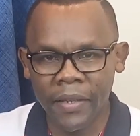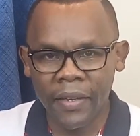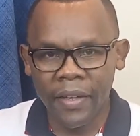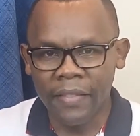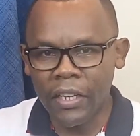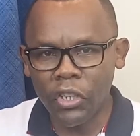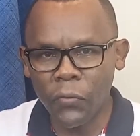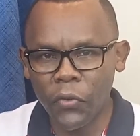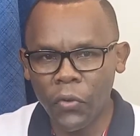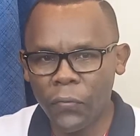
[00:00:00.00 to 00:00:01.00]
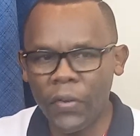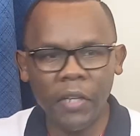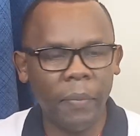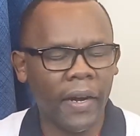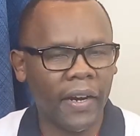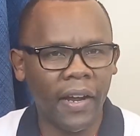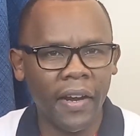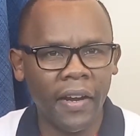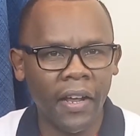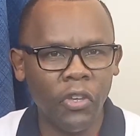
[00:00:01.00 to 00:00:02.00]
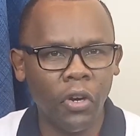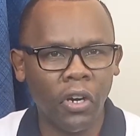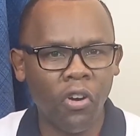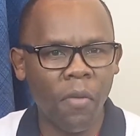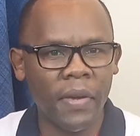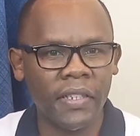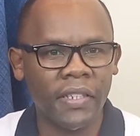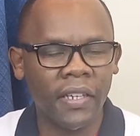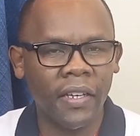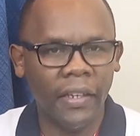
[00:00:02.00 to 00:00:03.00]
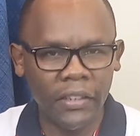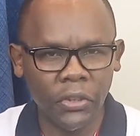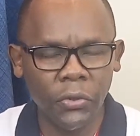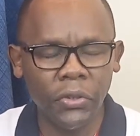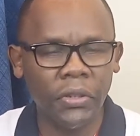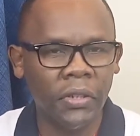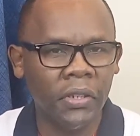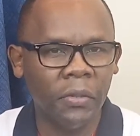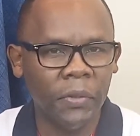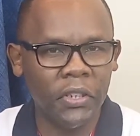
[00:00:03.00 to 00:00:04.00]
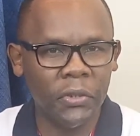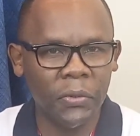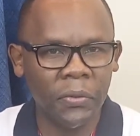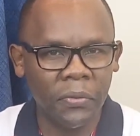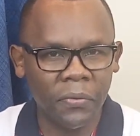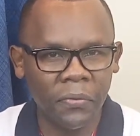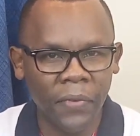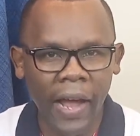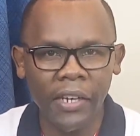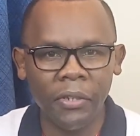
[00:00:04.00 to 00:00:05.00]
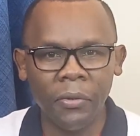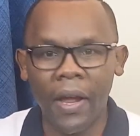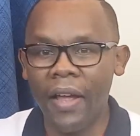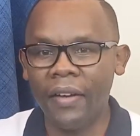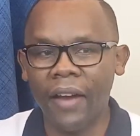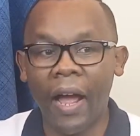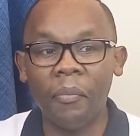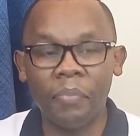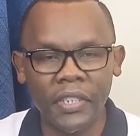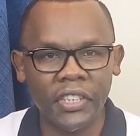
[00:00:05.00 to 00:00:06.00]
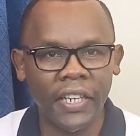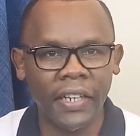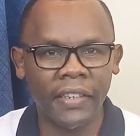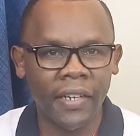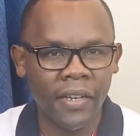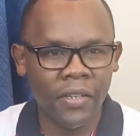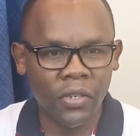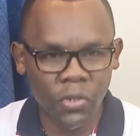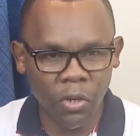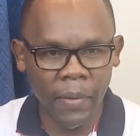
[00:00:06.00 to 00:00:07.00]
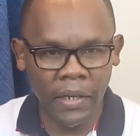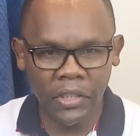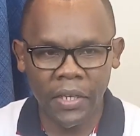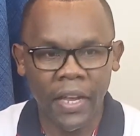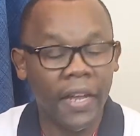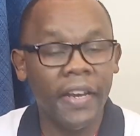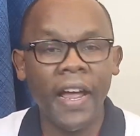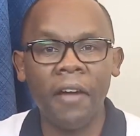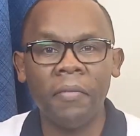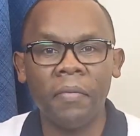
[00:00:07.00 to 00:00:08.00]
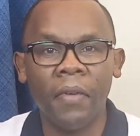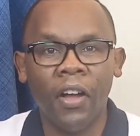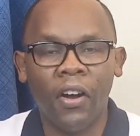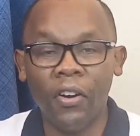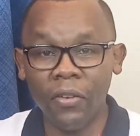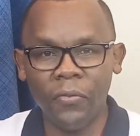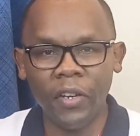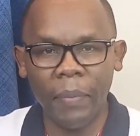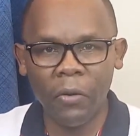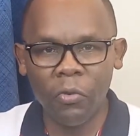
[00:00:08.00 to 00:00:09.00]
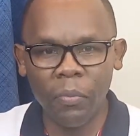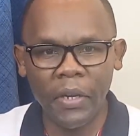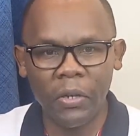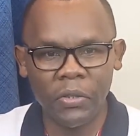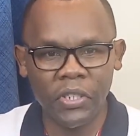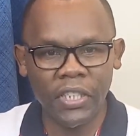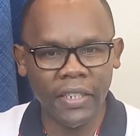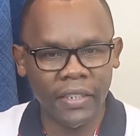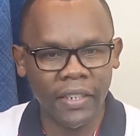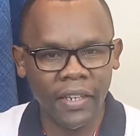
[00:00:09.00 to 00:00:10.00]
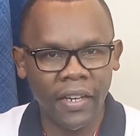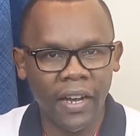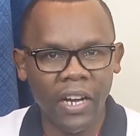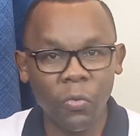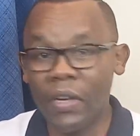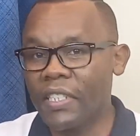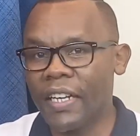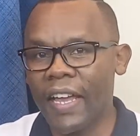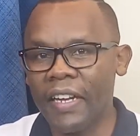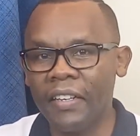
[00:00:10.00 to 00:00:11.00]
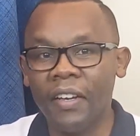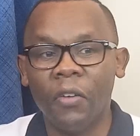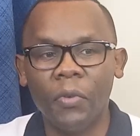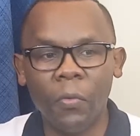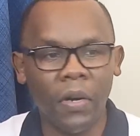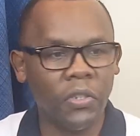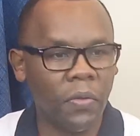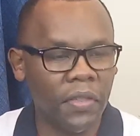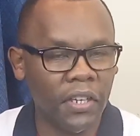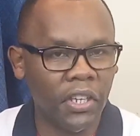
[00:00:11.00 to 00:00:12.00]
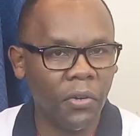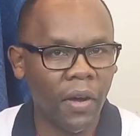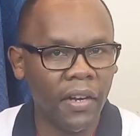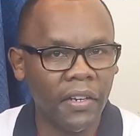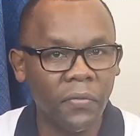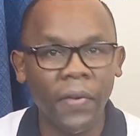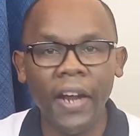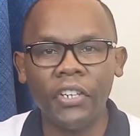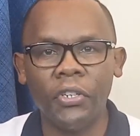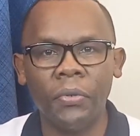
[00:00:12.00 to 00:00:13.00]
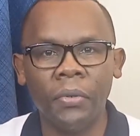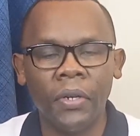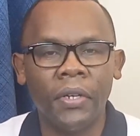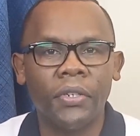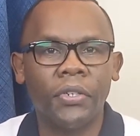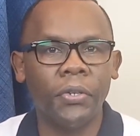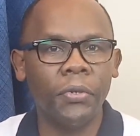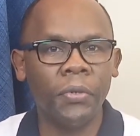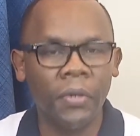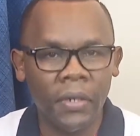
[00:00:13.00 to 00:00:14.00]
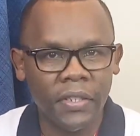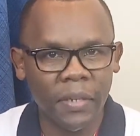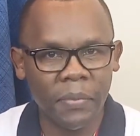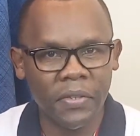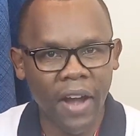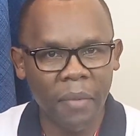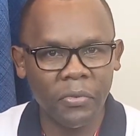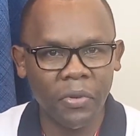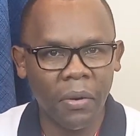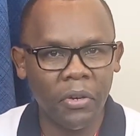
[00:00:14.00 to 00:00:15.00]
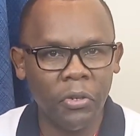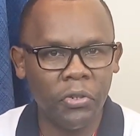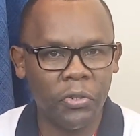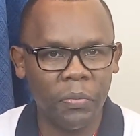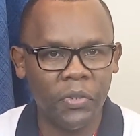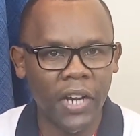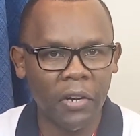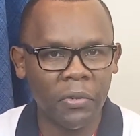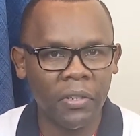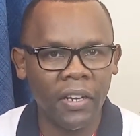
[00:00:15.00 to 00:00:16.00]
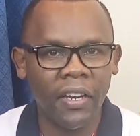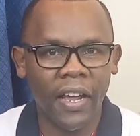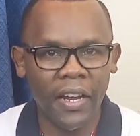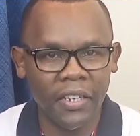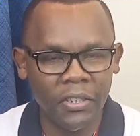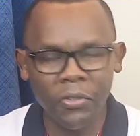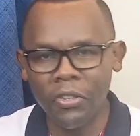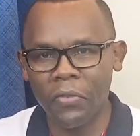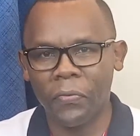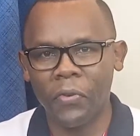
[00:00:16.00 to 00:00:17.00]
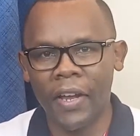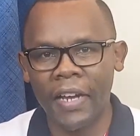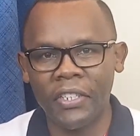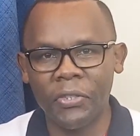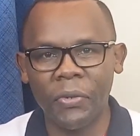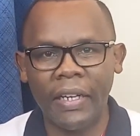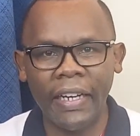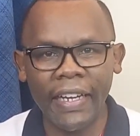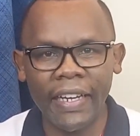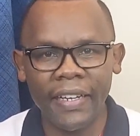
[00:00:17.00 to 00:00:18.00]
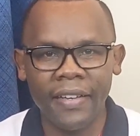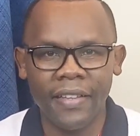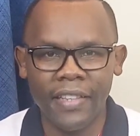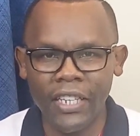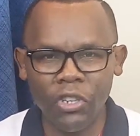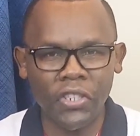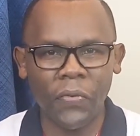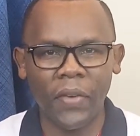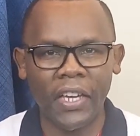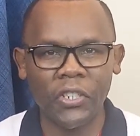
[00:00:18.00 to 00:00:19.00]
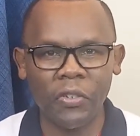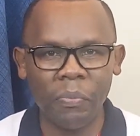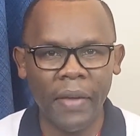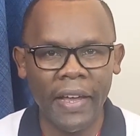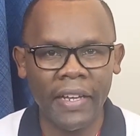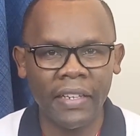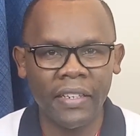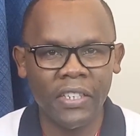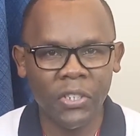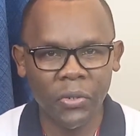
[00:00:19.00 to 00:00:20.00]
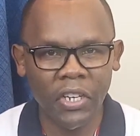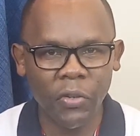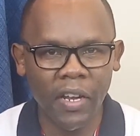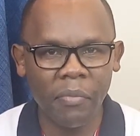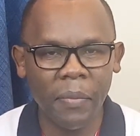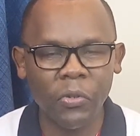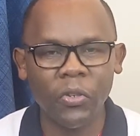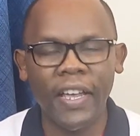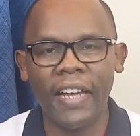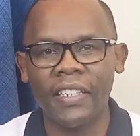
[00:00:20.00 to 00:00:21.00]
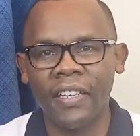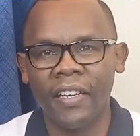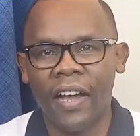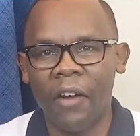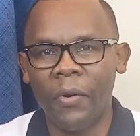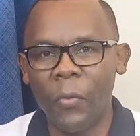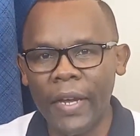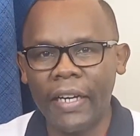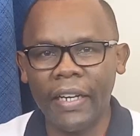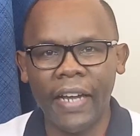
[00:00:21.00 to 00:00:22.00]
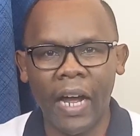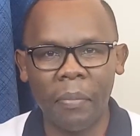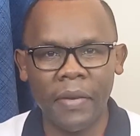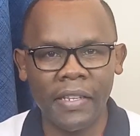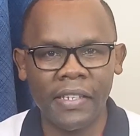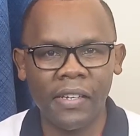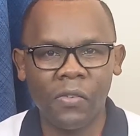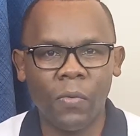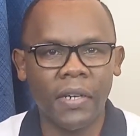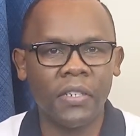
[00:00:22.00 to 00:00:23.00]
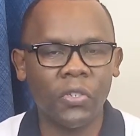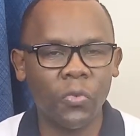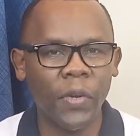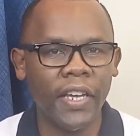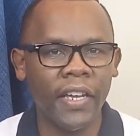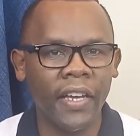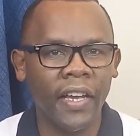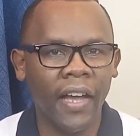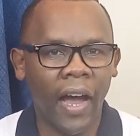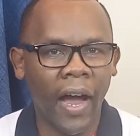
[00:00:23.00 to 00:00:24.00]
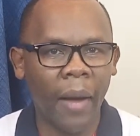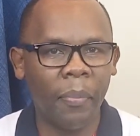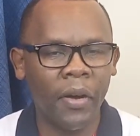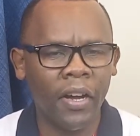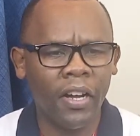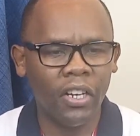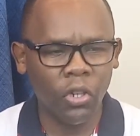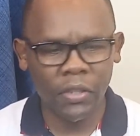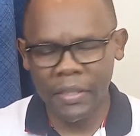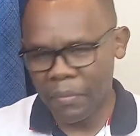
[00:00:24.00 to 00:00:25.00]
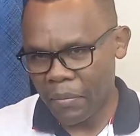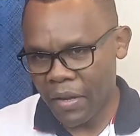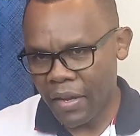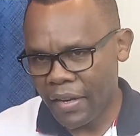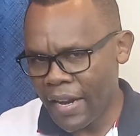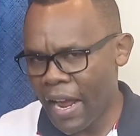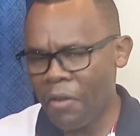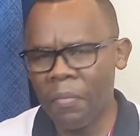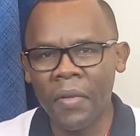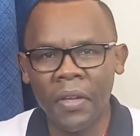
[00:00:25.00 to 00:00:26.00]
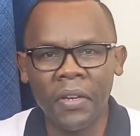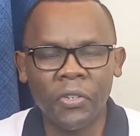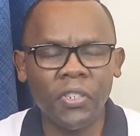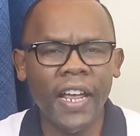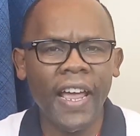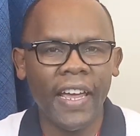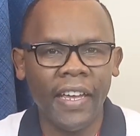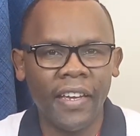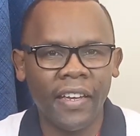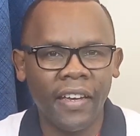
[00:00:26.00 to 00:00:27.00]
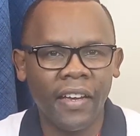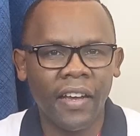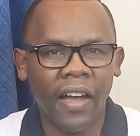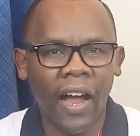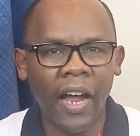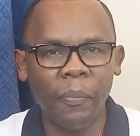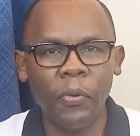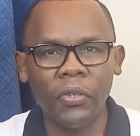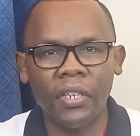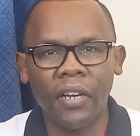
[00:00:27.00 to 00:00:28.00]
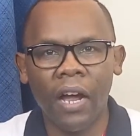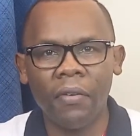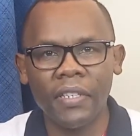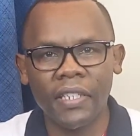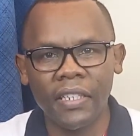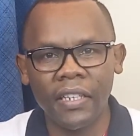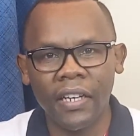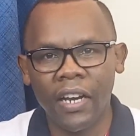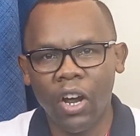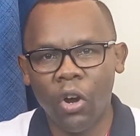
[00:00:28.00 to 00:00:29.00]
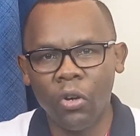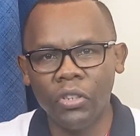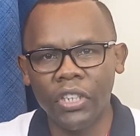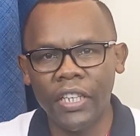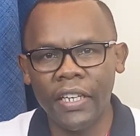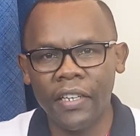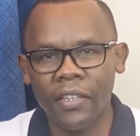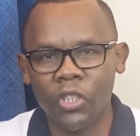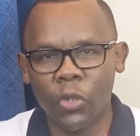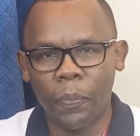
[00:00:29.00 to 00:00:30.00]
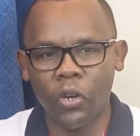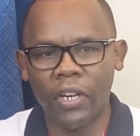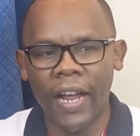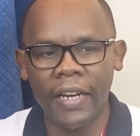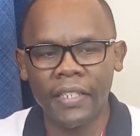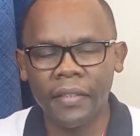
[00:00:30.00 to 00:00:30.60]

Thank you for your feedback and your comments. Indeed, we do value and appreciate so much. Now, all feedback will be considered. And once again, we want to thank you and invite you to subscribe to our YouTube channel. And do not forget to click the notification bell so that you can be able to get our weekly updates once we upload them. Now, today, I put our son on the spotlight.